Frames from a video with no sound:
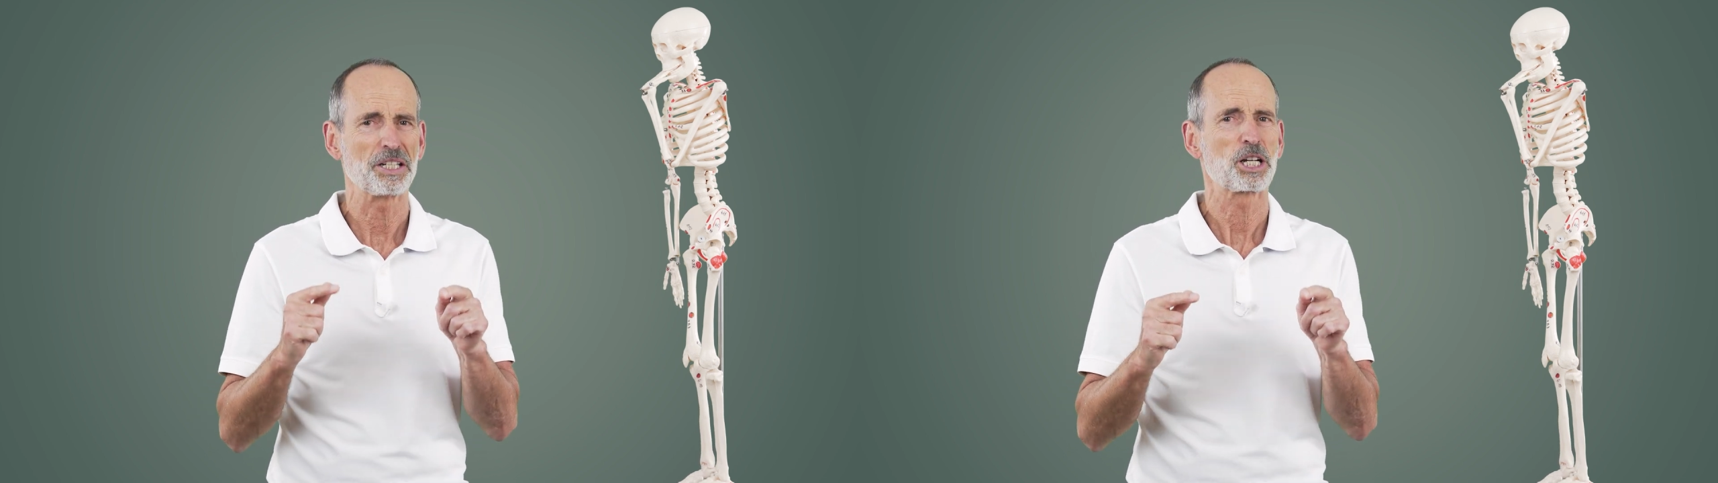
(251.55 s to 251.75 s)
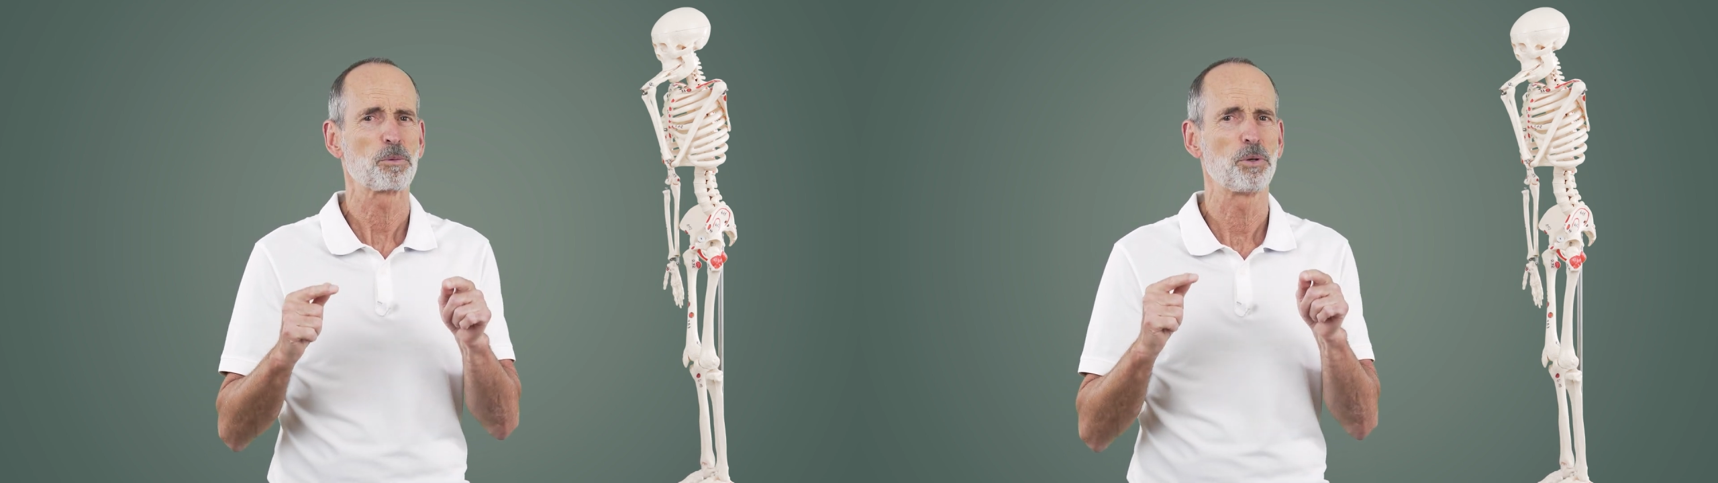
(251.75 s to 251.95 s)

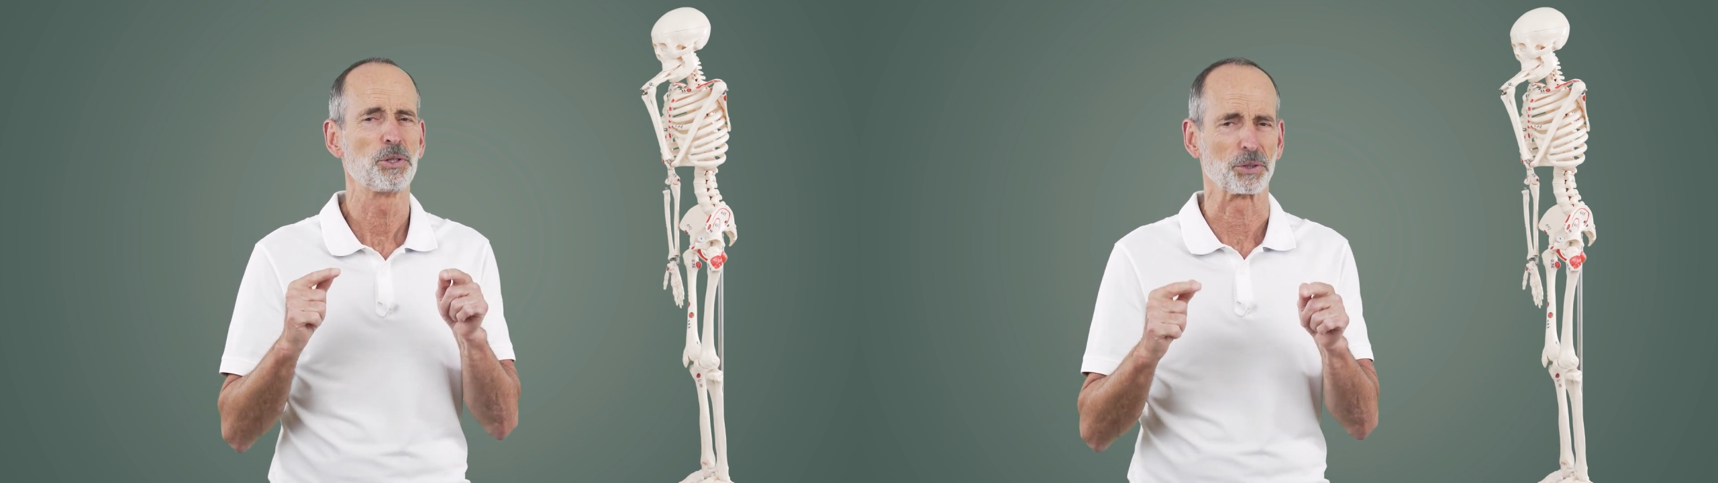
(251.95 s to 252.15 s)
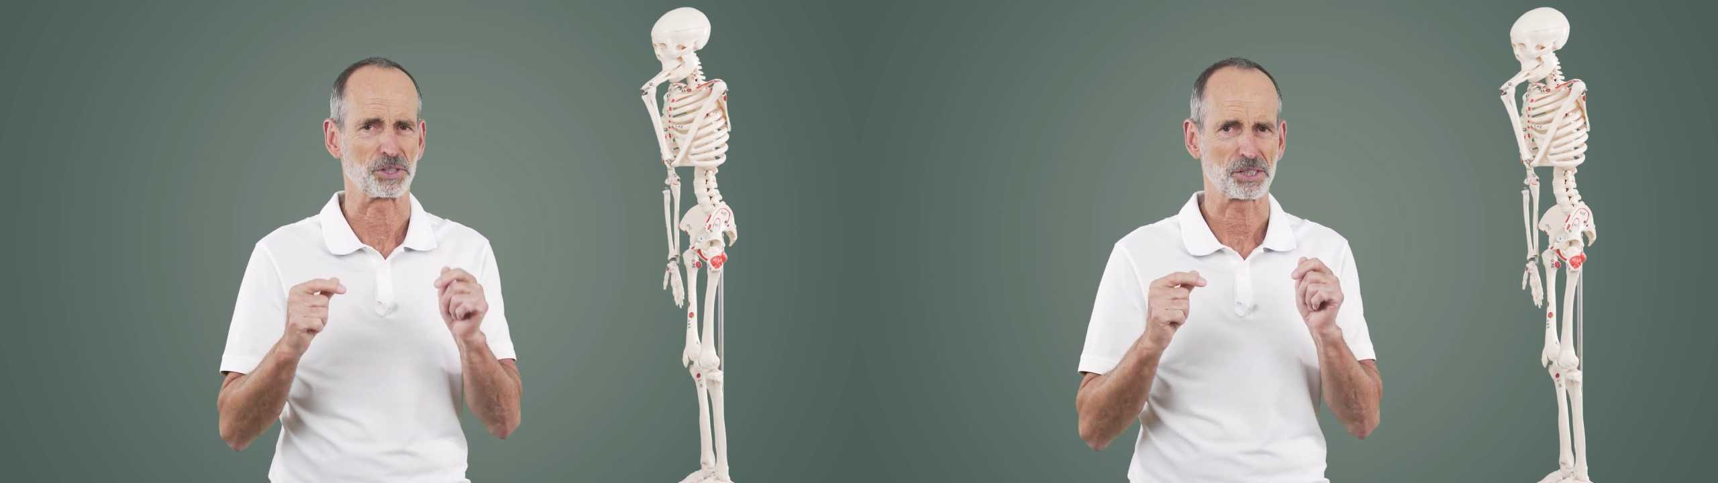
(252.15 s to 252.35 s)
if
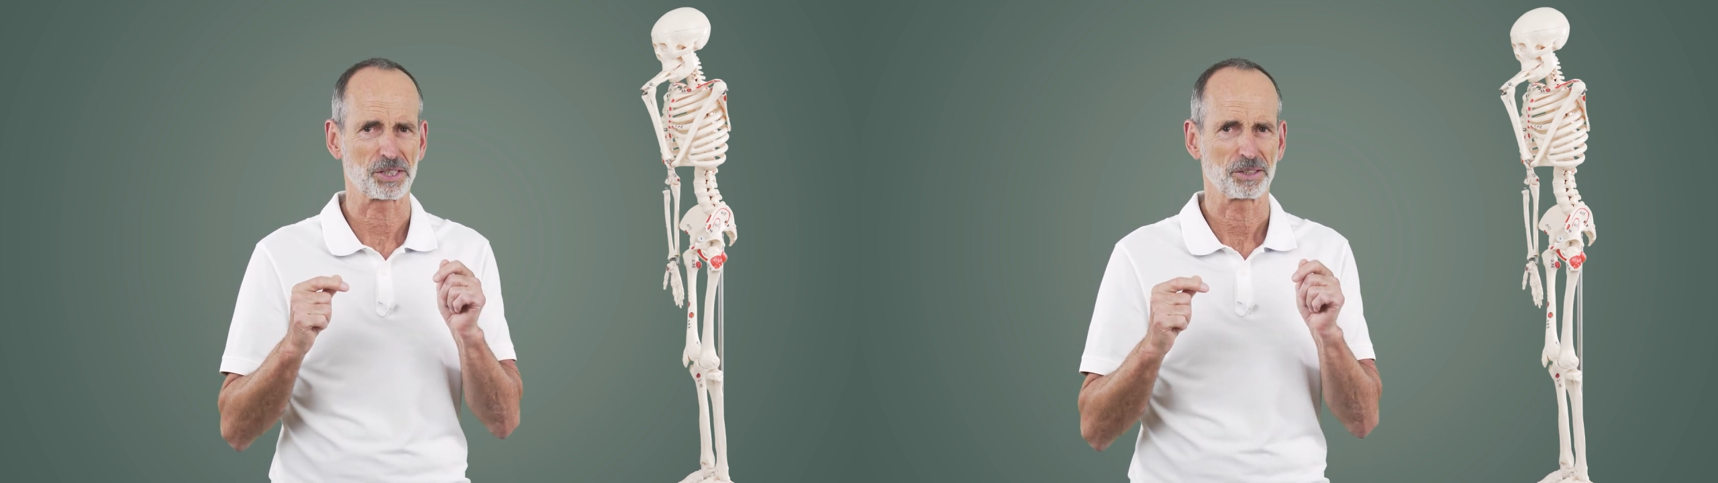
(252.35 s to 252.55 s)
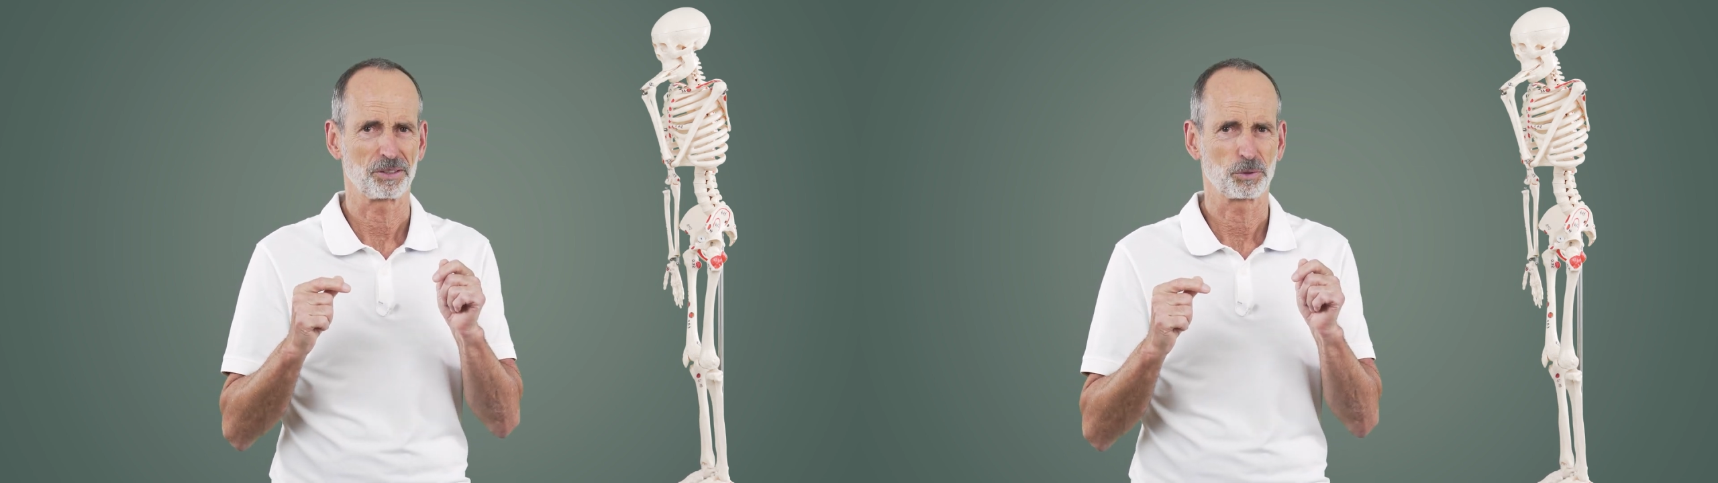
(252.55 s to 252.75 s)
you
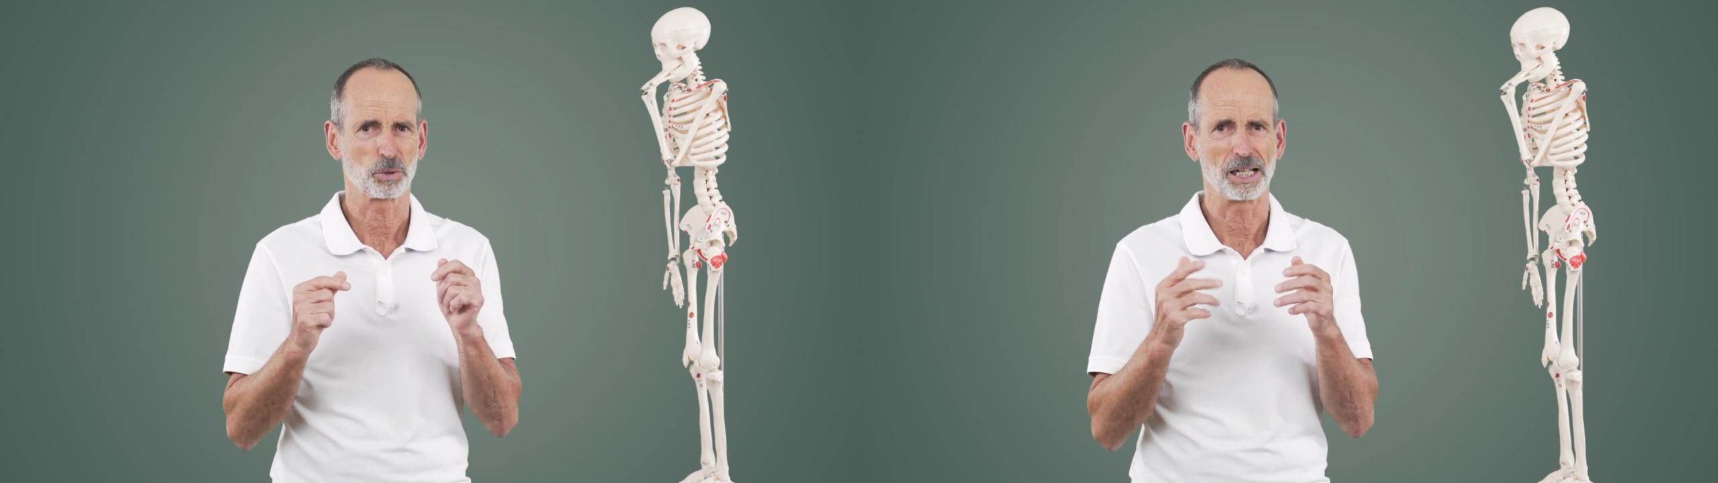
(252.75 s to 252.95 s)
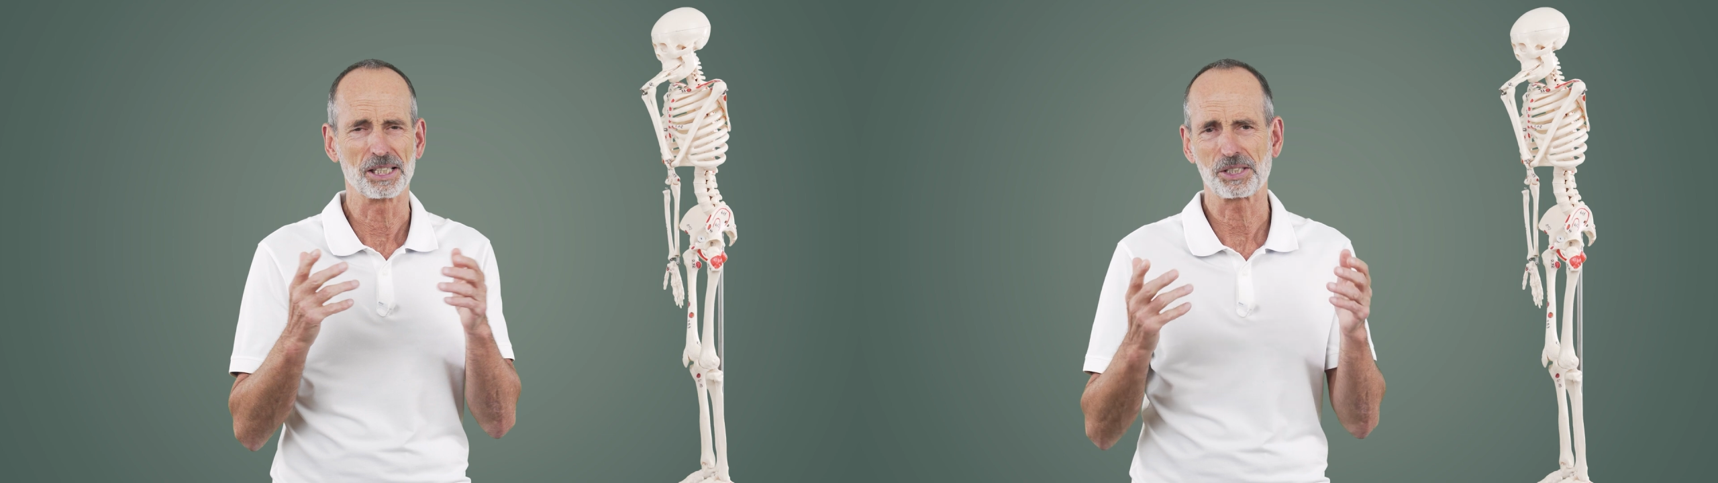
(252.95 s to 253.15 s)
use these
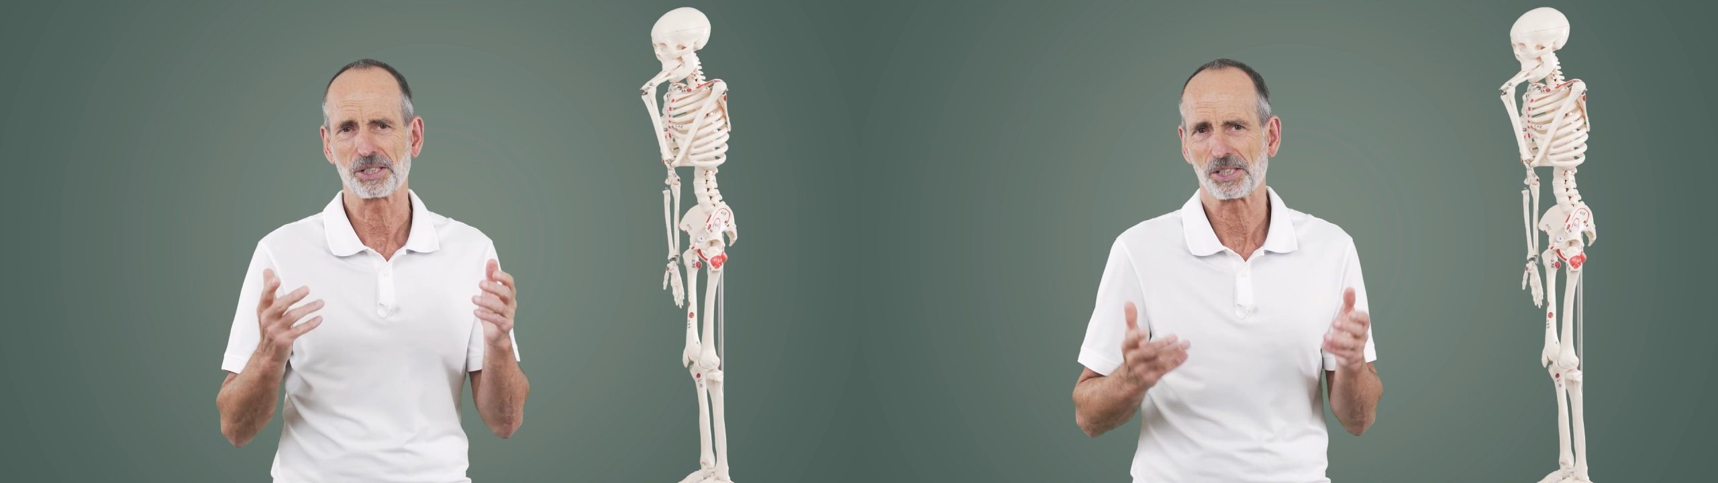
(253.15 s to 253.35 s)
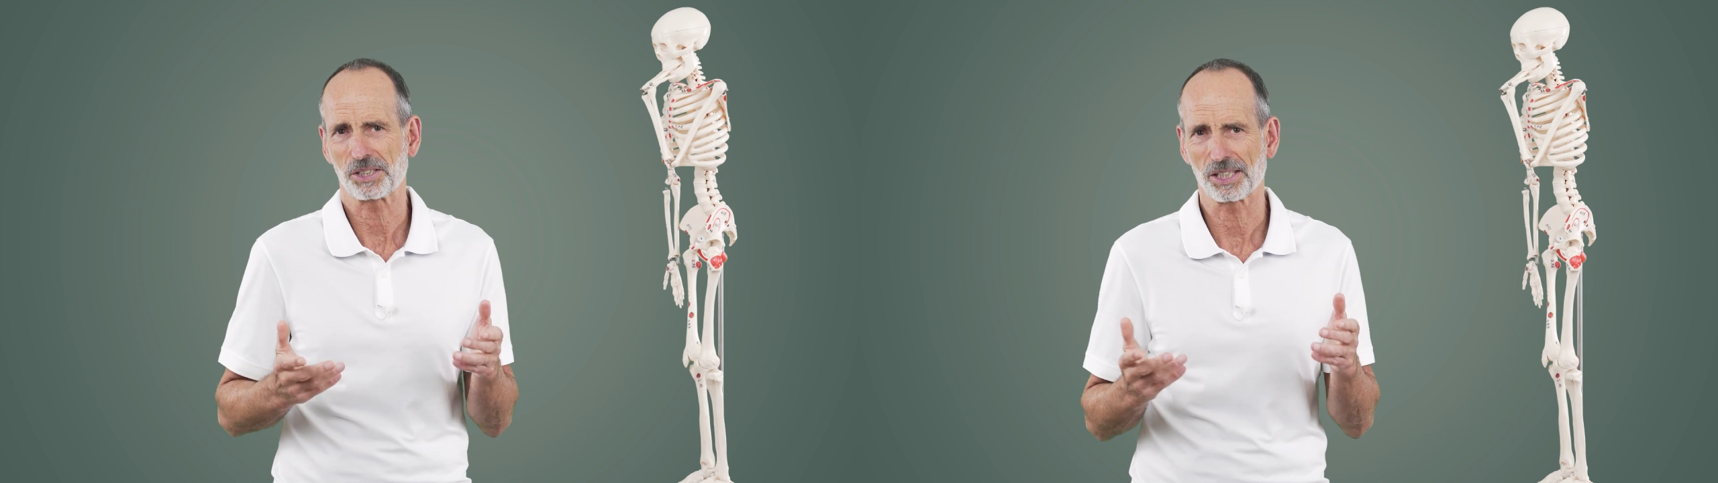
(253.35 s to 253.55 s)

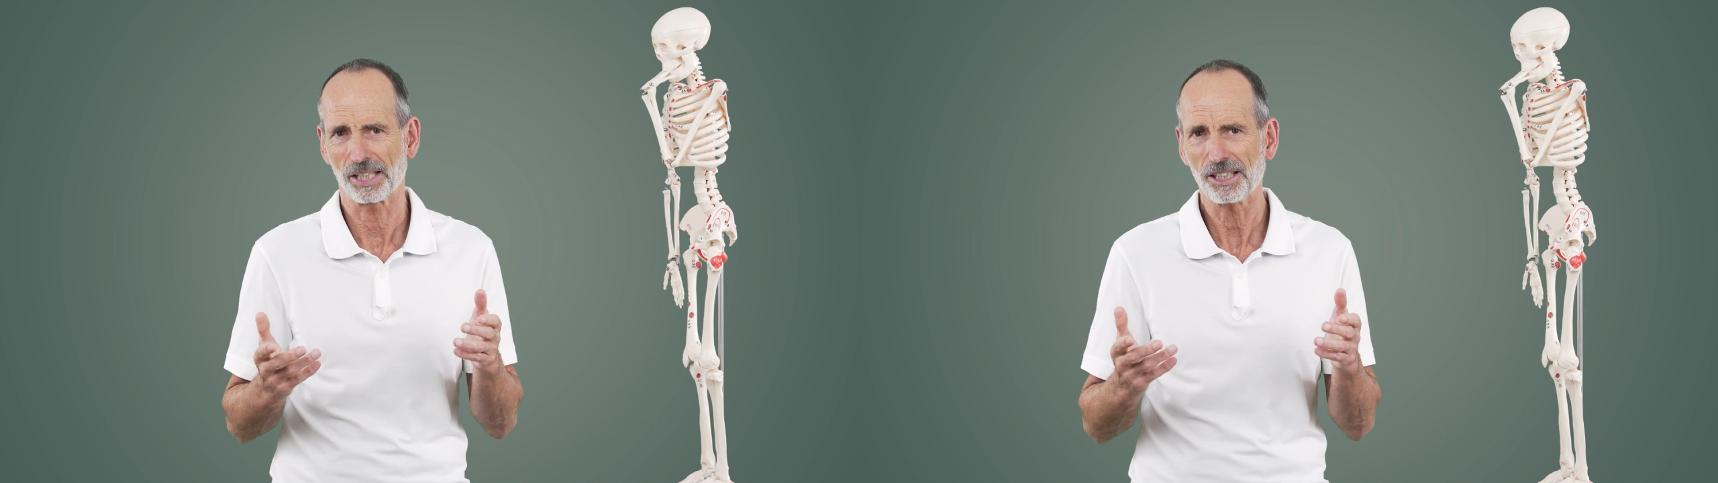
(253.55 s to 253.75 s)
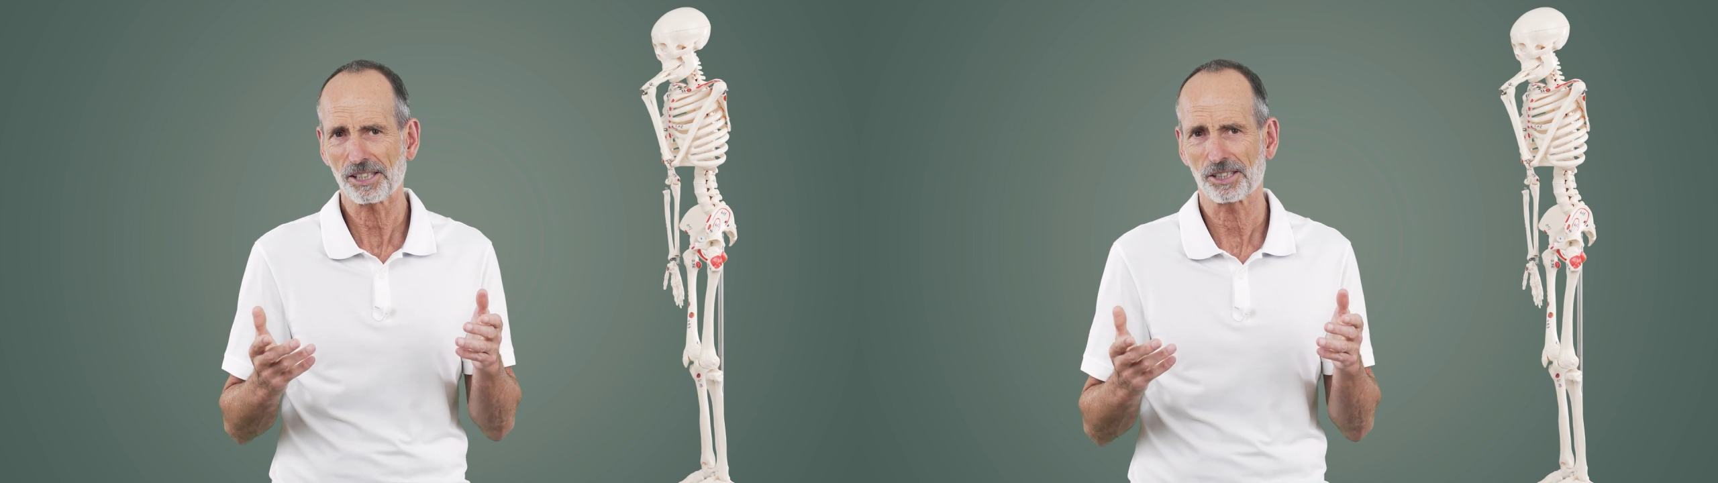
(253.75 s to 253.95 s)
angles.